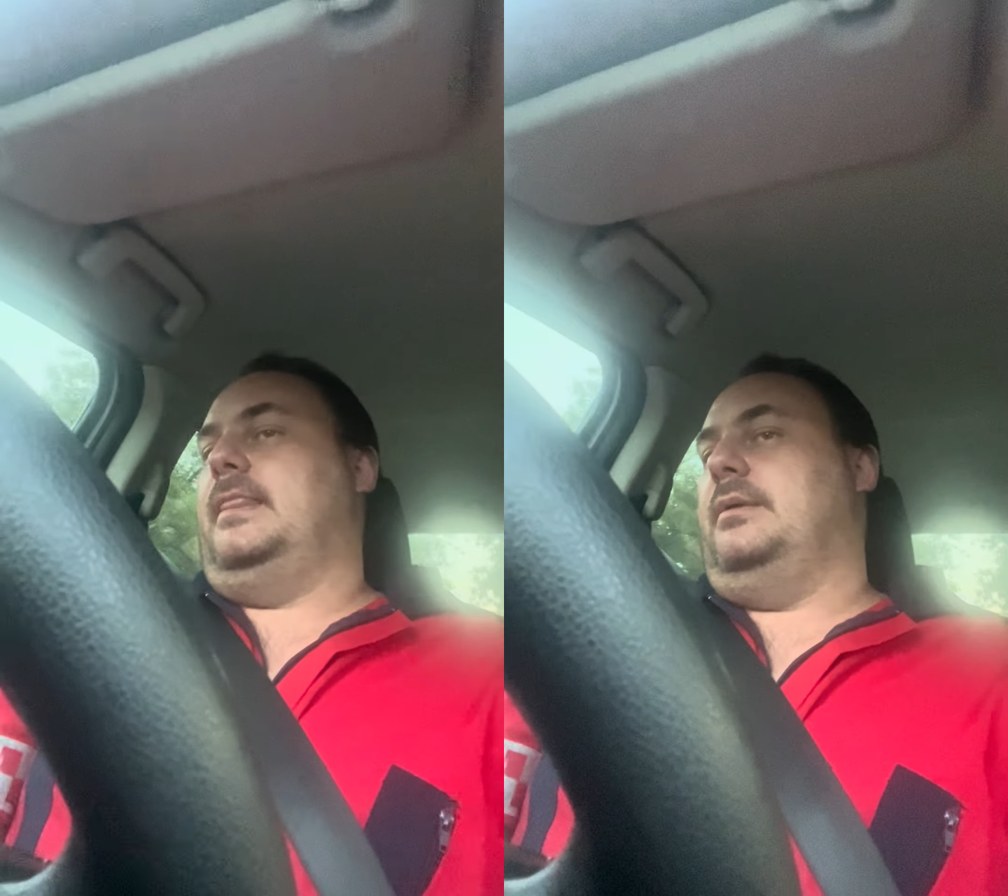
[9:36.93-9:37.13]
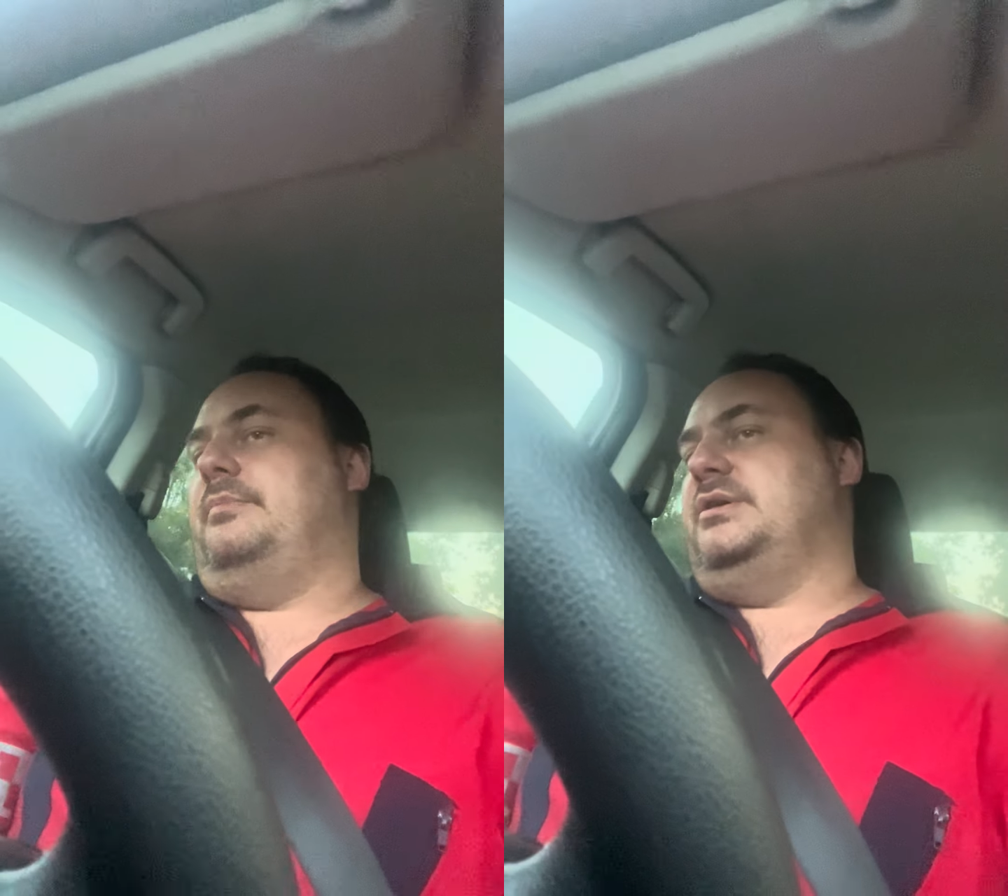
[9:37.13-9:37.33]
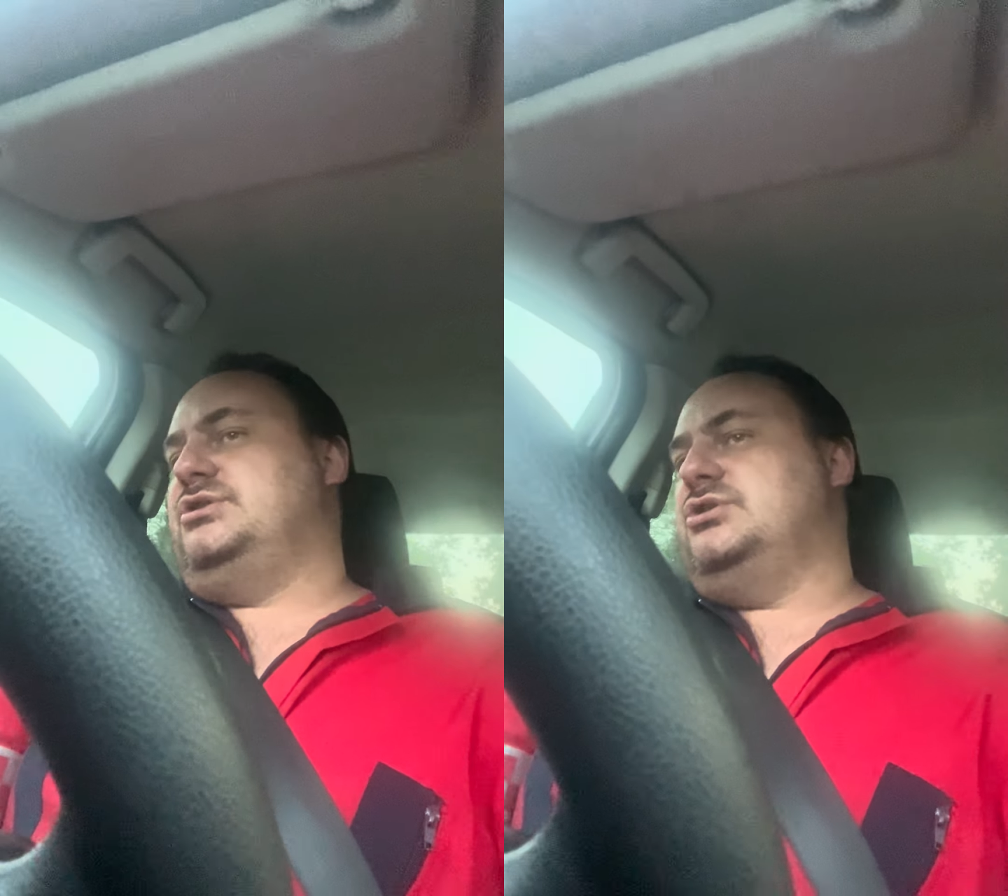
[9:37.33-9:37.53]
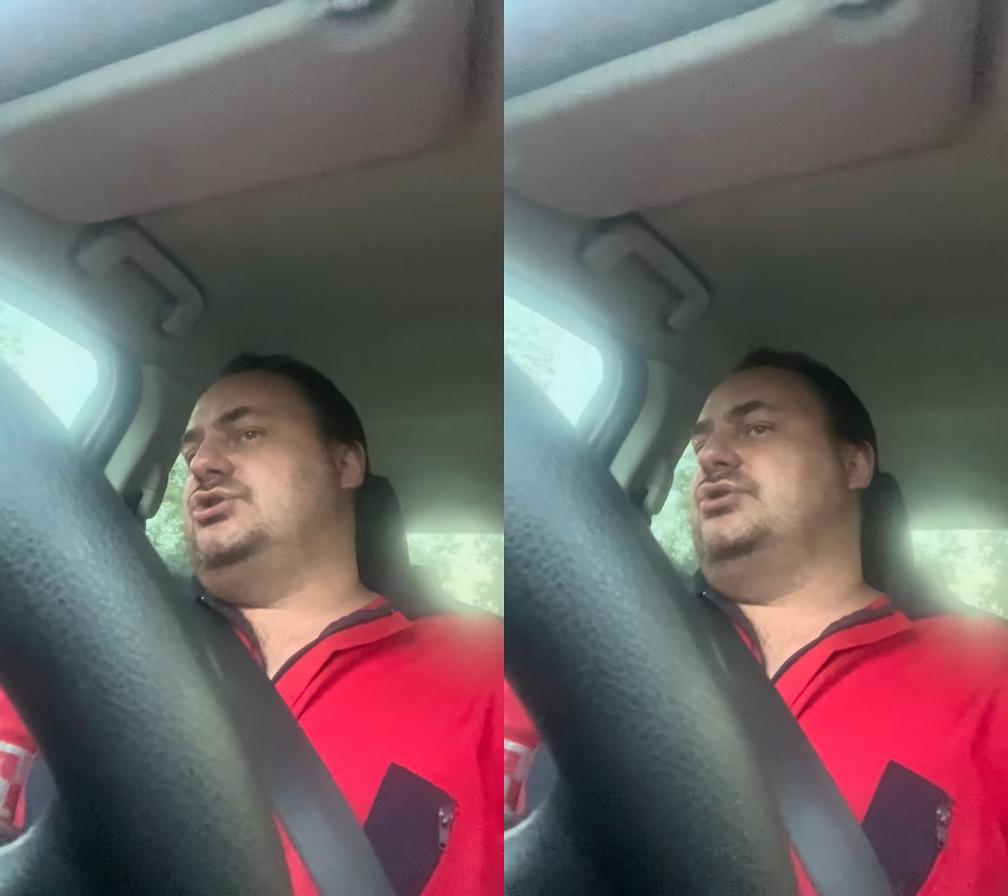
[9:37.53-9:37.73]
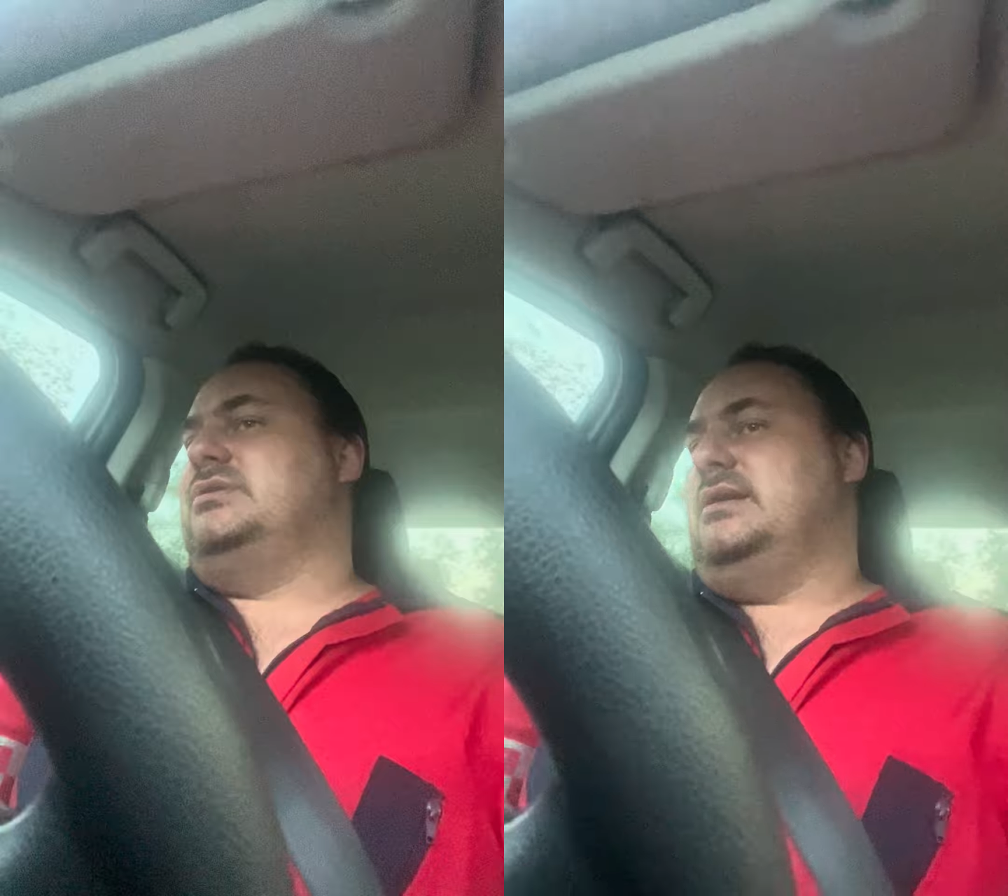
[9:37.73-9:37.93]
A patient
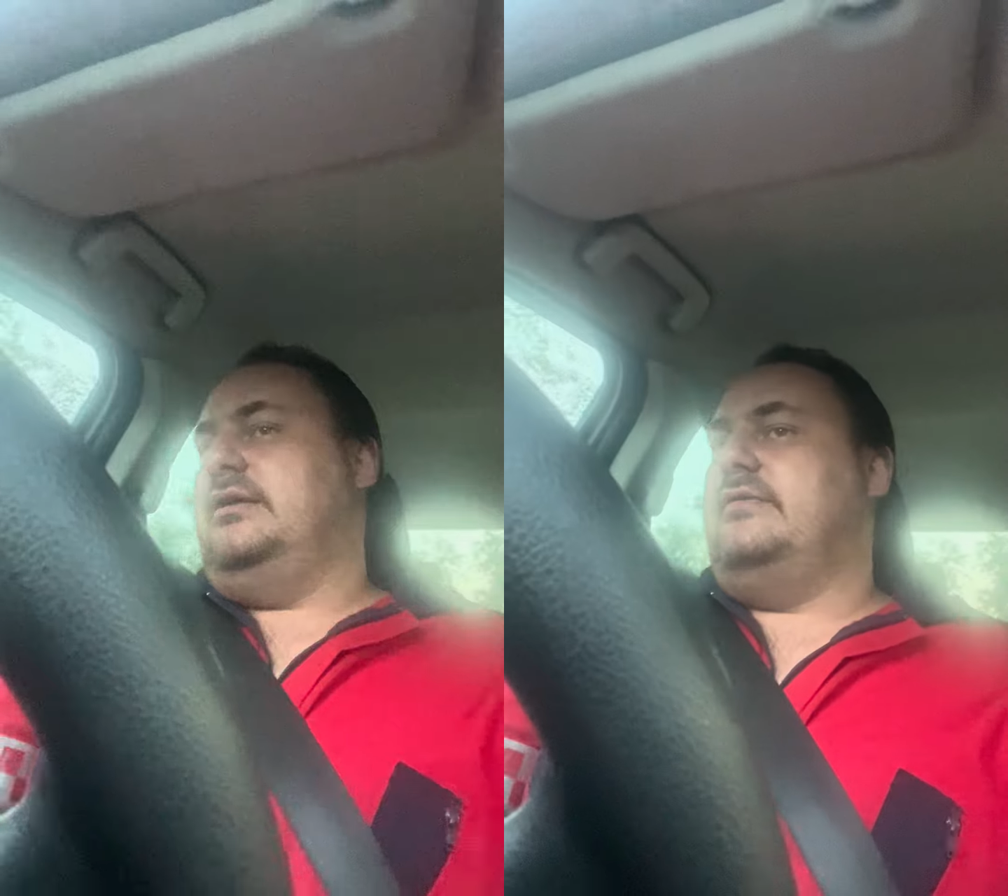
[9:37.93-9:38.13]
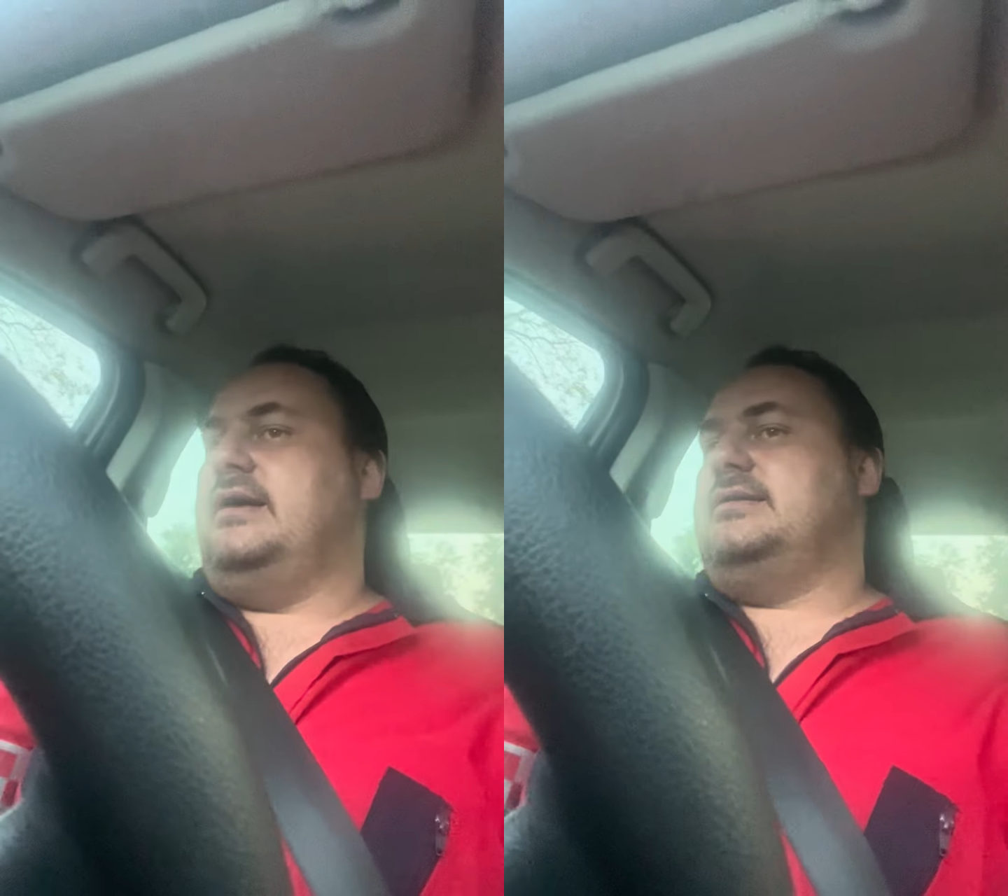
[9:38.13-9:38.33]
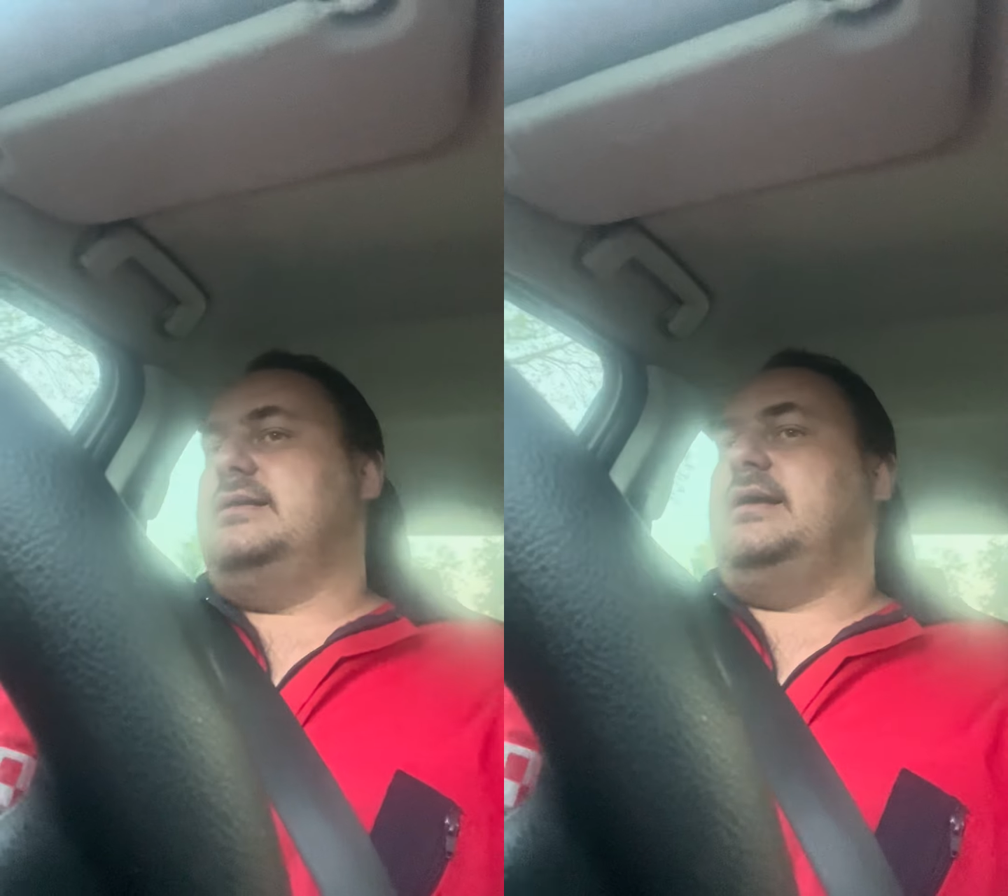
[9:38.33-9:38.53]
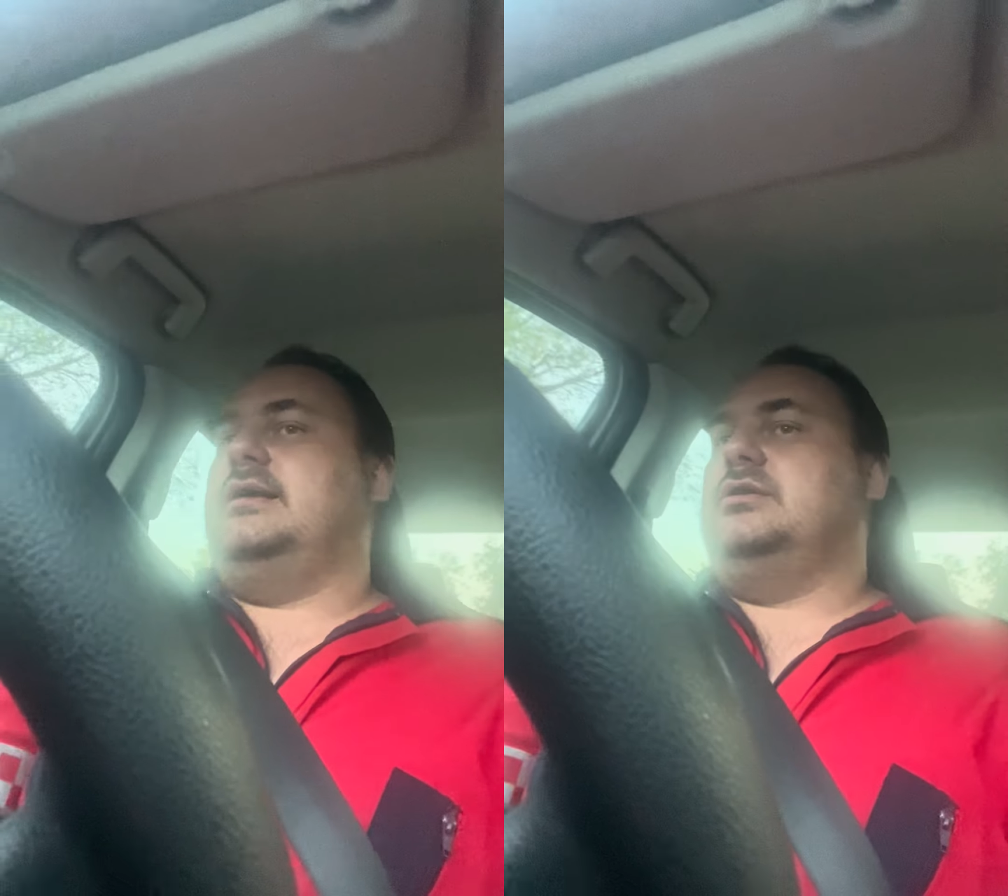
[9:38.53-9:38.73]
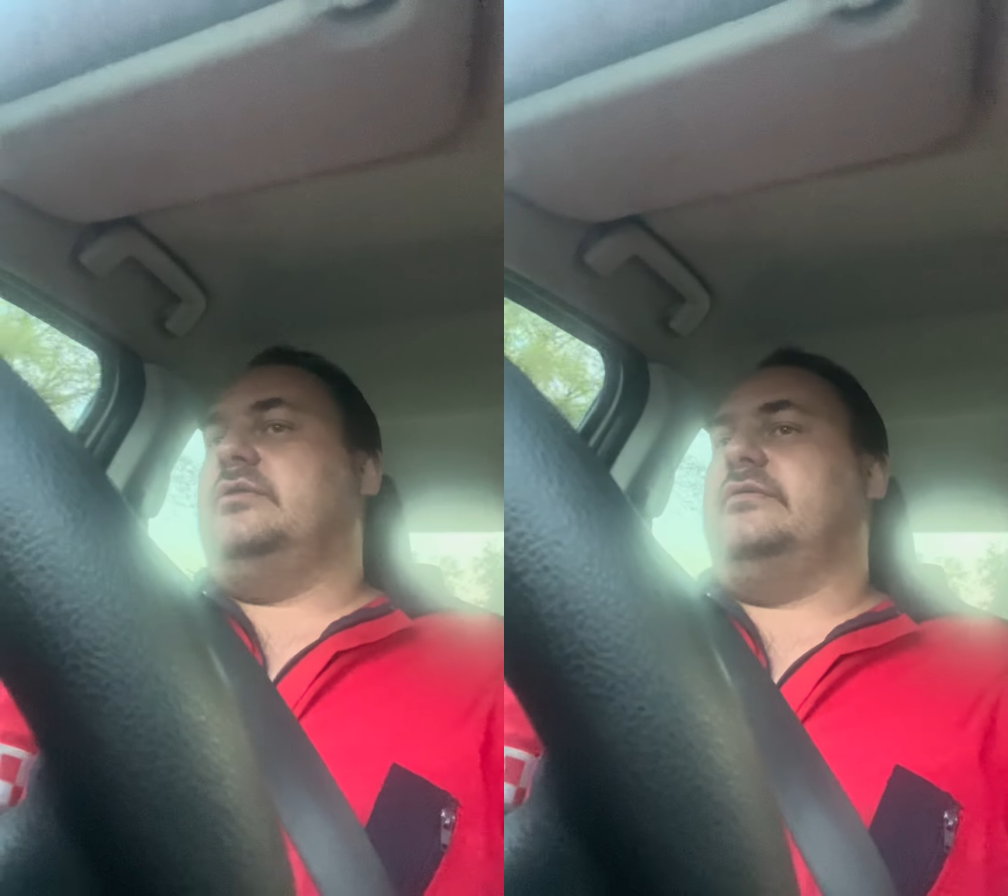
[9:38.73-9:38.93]
should never at the
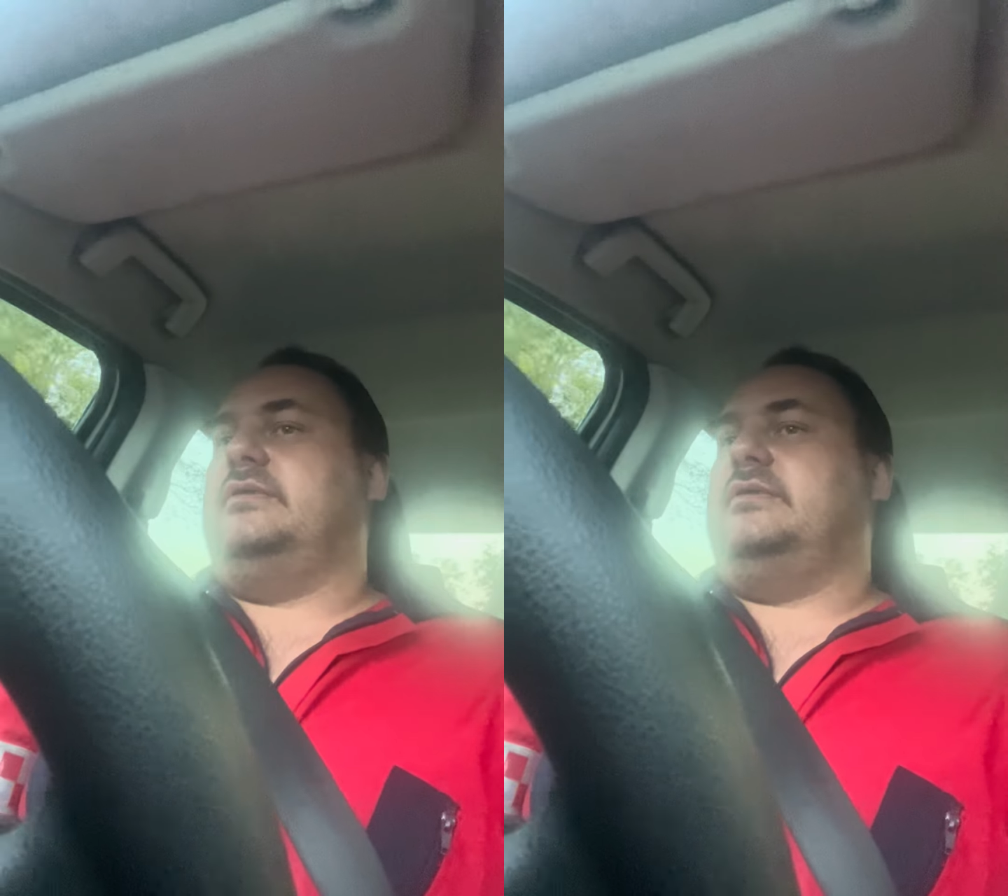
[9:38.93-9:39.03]
end of